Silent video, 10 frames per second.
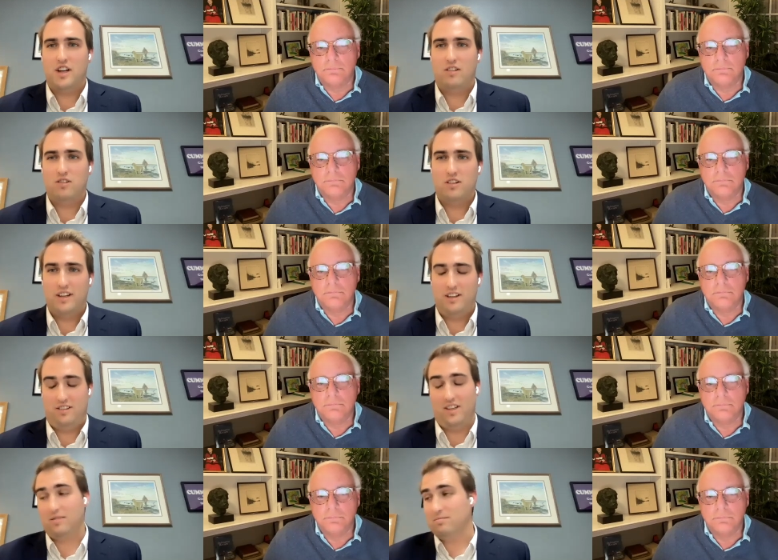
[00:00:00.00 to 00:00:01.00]
Speaker 1: general. And I
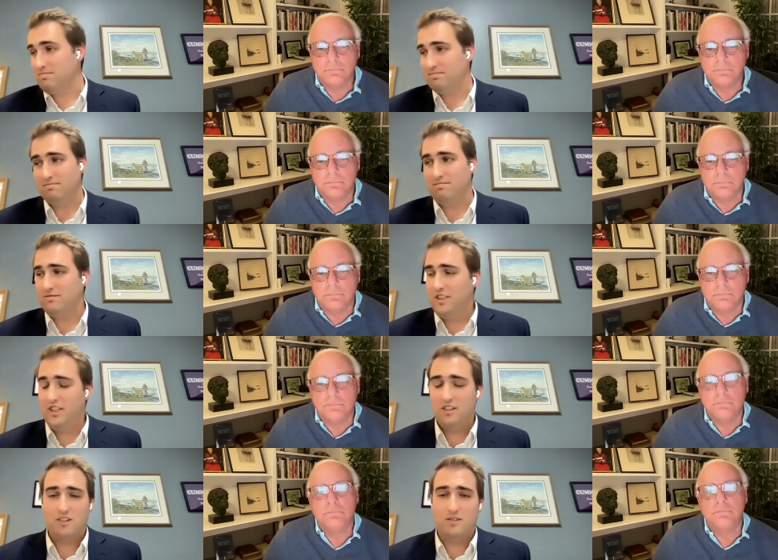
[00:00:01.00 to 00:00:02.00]
think you
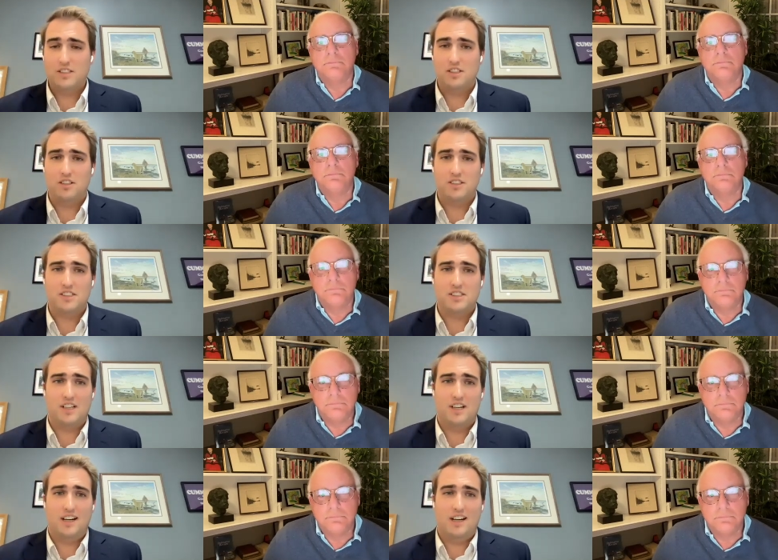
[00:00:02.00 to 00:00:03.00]
know her results
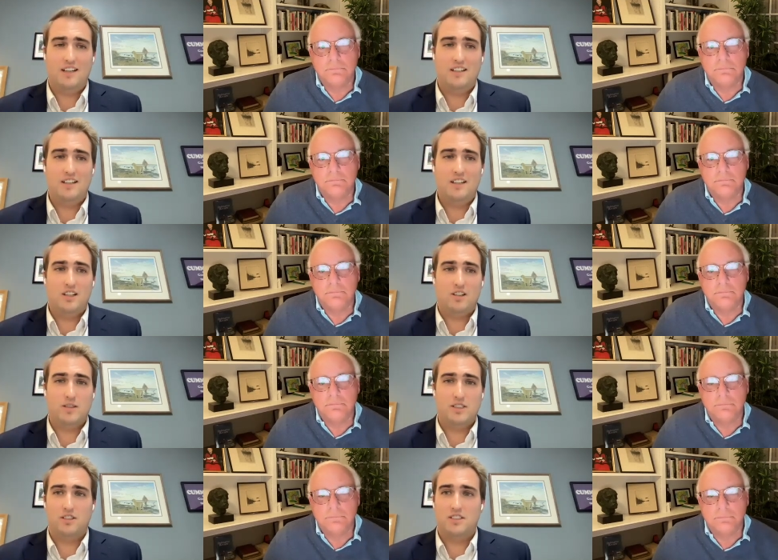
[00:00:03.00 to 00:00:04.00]
uh, her
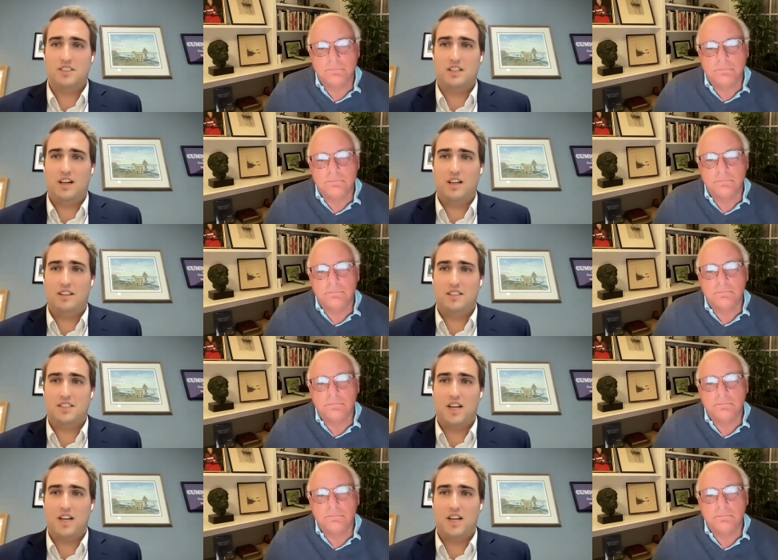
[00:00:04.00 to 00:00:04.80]
results uh, this